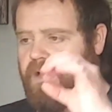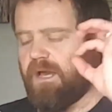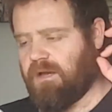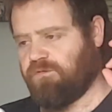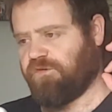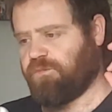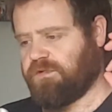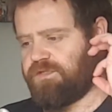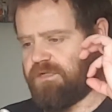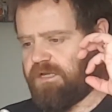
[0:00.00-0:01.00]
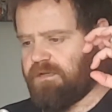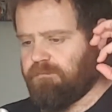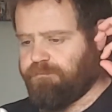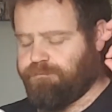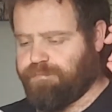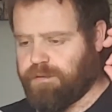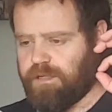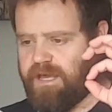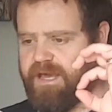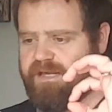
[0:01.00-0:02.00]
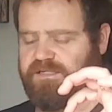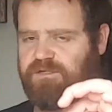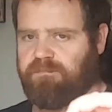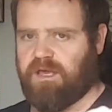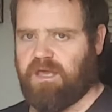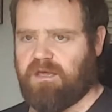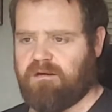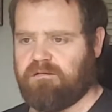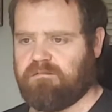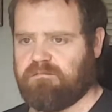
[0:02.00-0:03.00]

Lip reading: and we just want to like play some air,